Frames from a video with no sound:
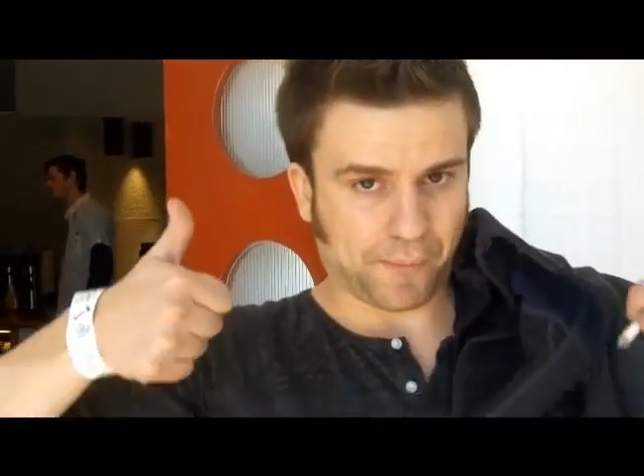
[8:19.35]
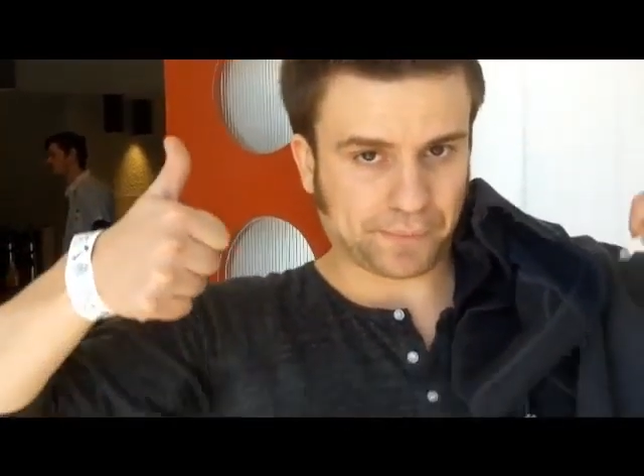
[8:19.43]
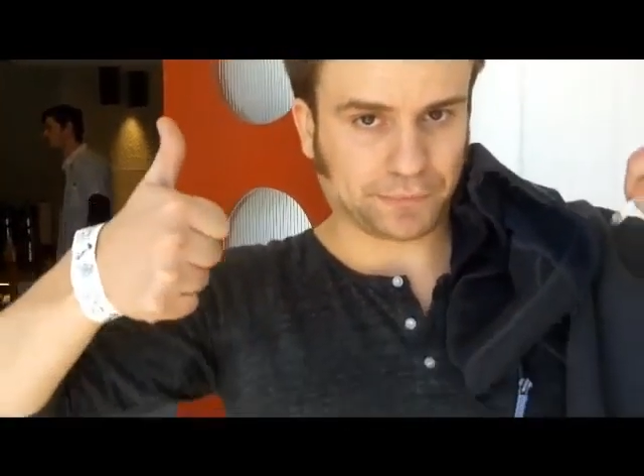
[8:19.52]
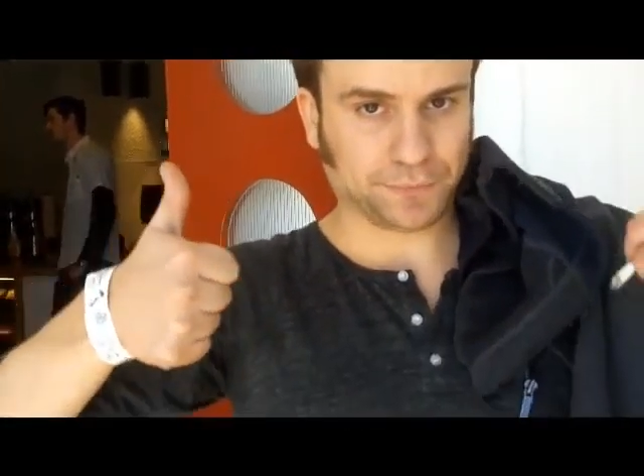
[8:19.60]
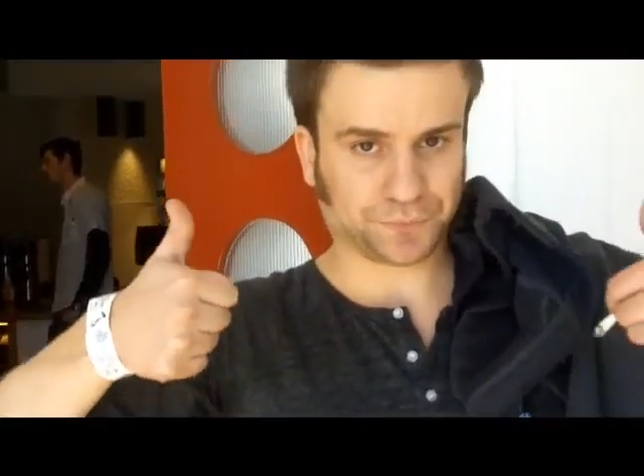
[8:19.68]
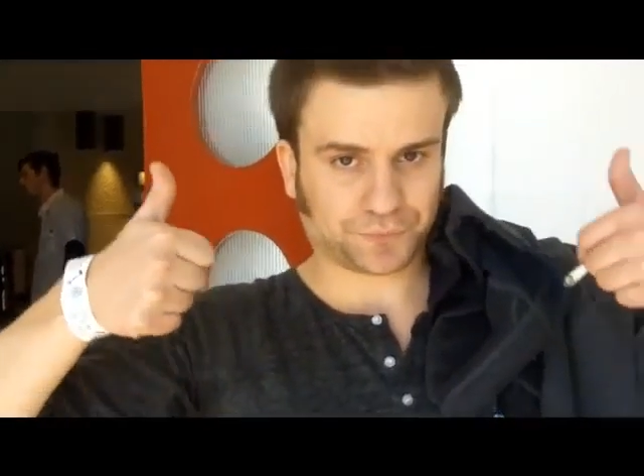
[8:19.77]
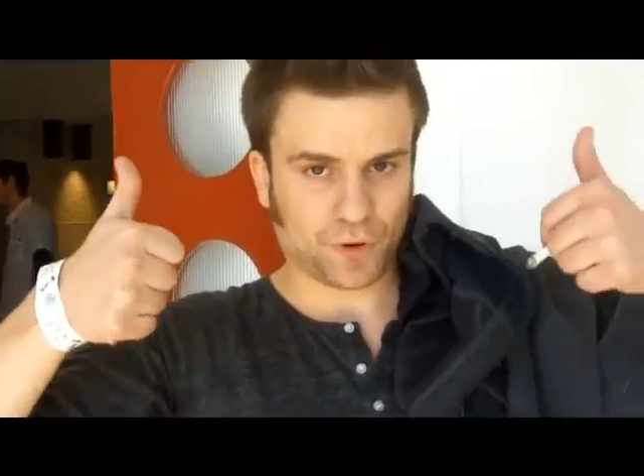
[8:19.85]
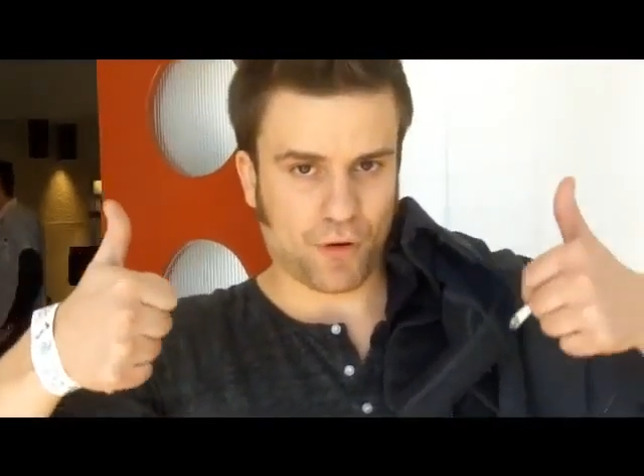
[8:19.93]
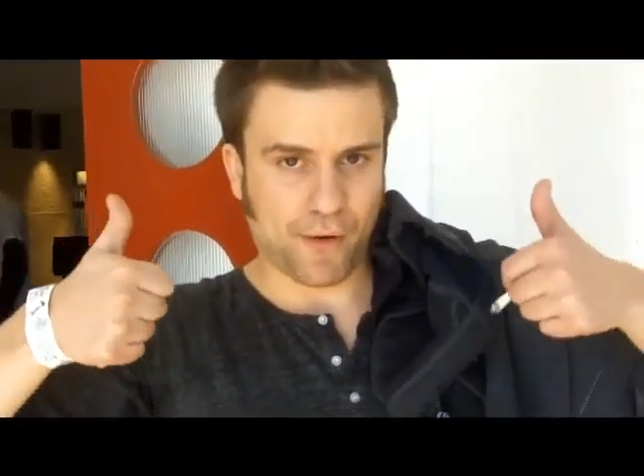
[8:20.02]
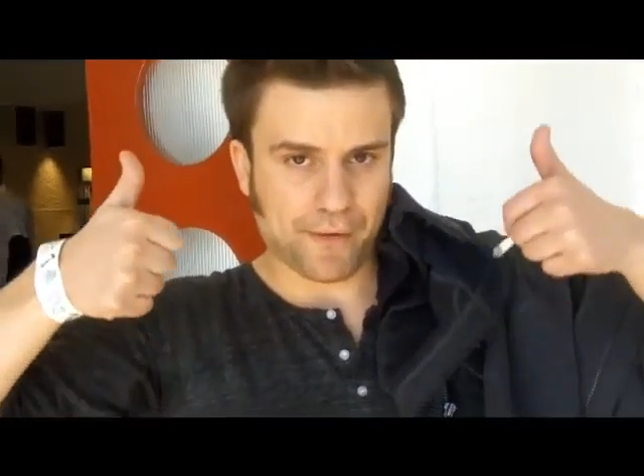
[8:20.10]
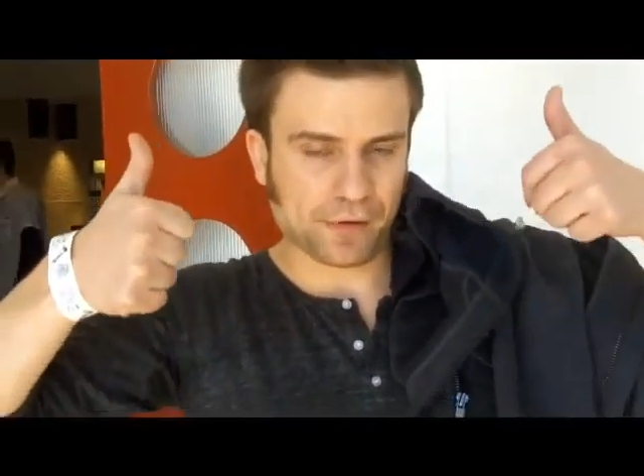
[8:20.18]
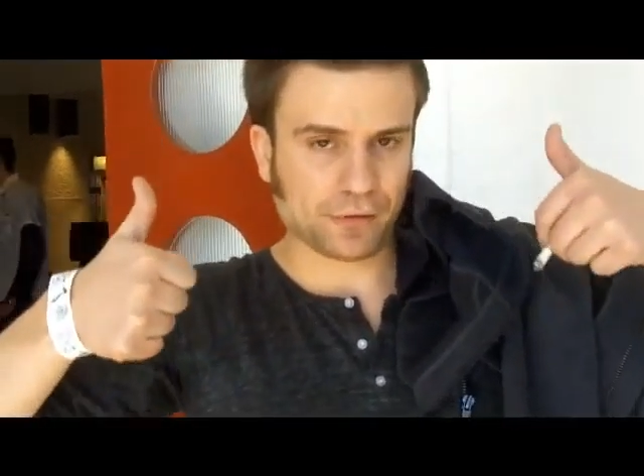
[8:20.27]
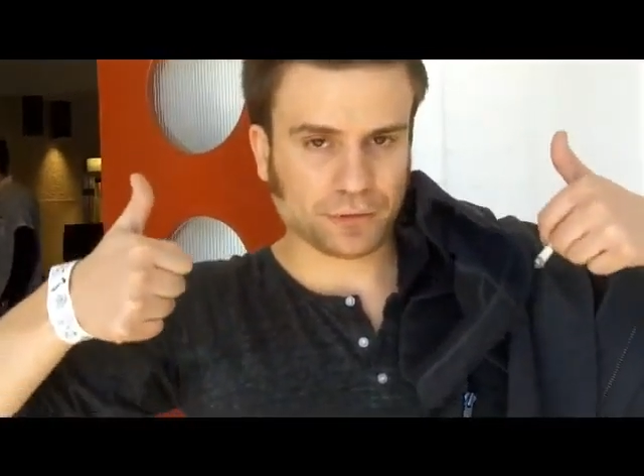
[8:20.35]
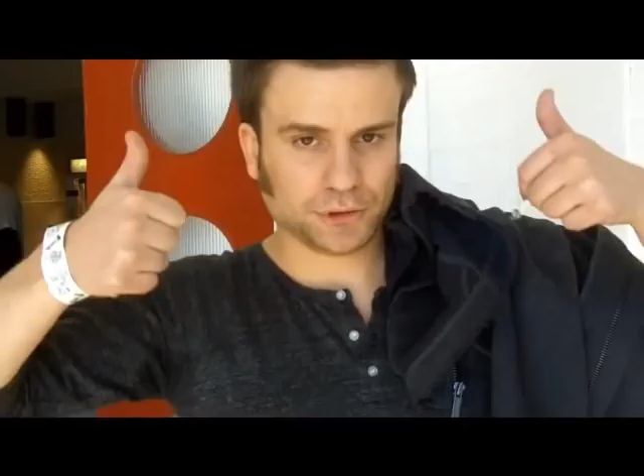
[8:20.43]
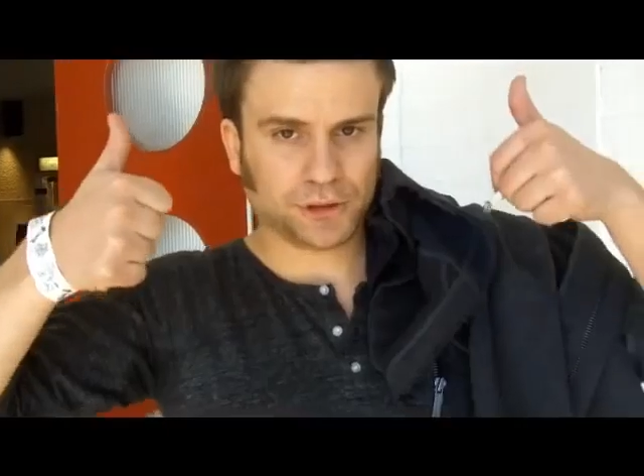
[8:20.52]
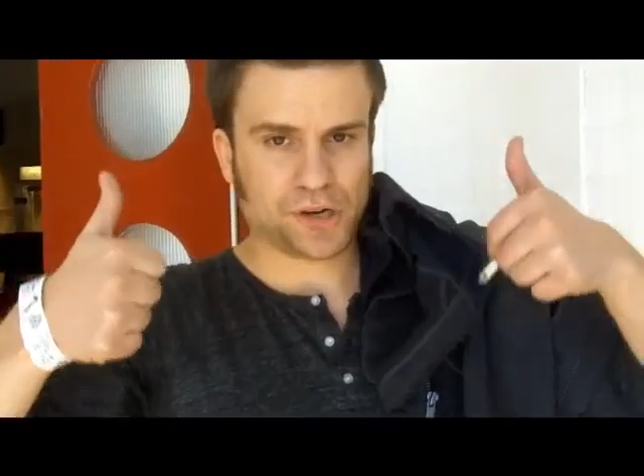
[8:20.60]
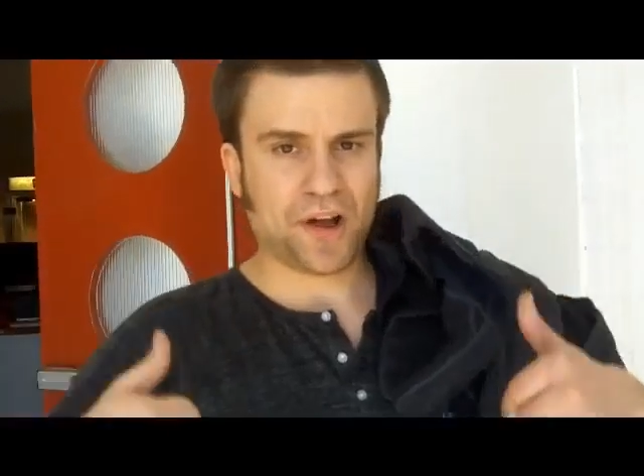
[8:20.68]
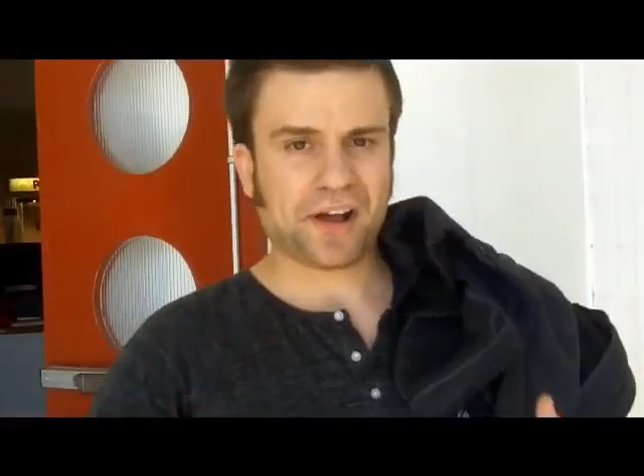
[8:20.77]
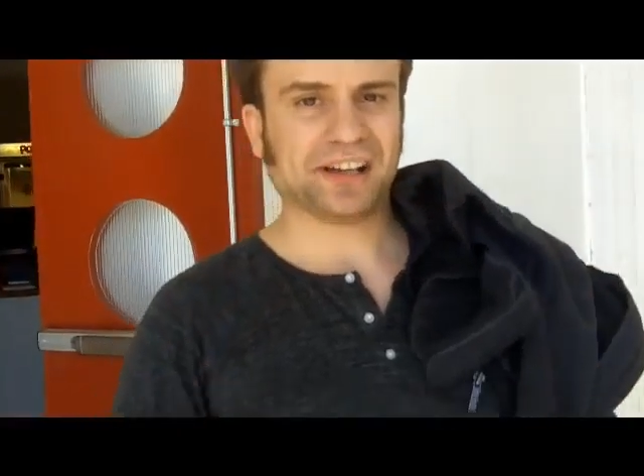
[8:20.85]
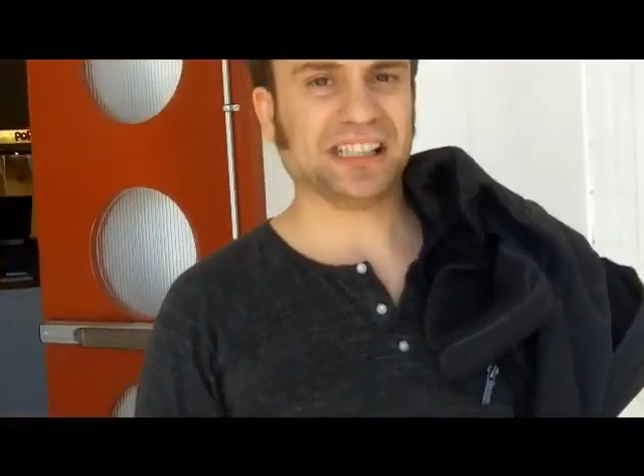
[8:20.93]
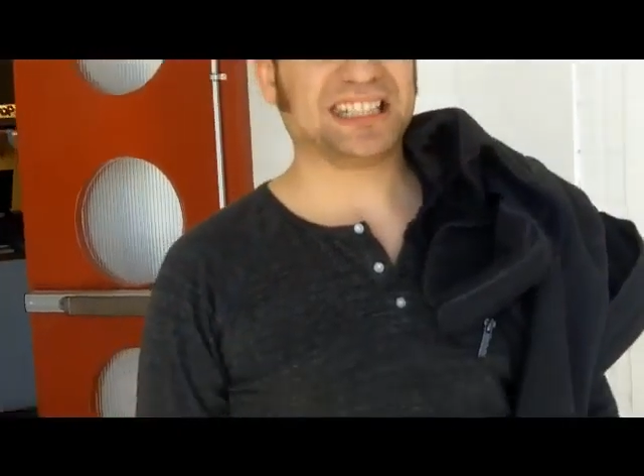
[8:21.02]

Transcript: Yeah? It's going to be fun.